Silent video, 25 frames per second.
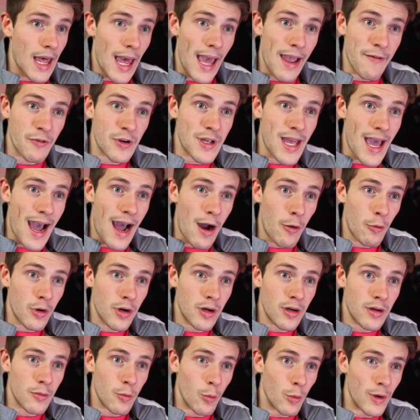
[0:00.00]
every
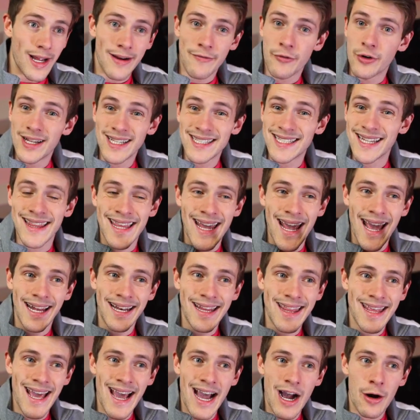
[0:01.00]
hour, whatever it is at the end
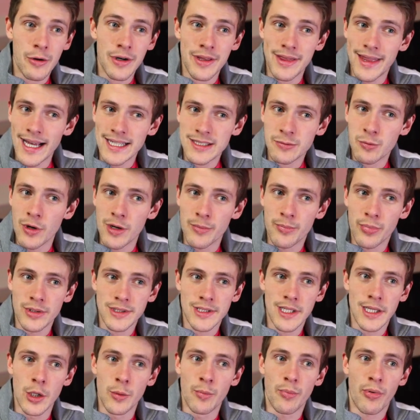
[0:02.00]
of the hour, that's where it
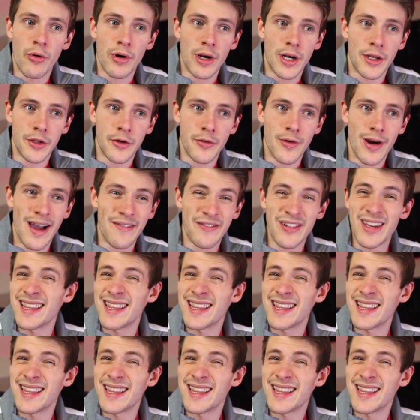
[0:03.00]
puts a little point on the graph.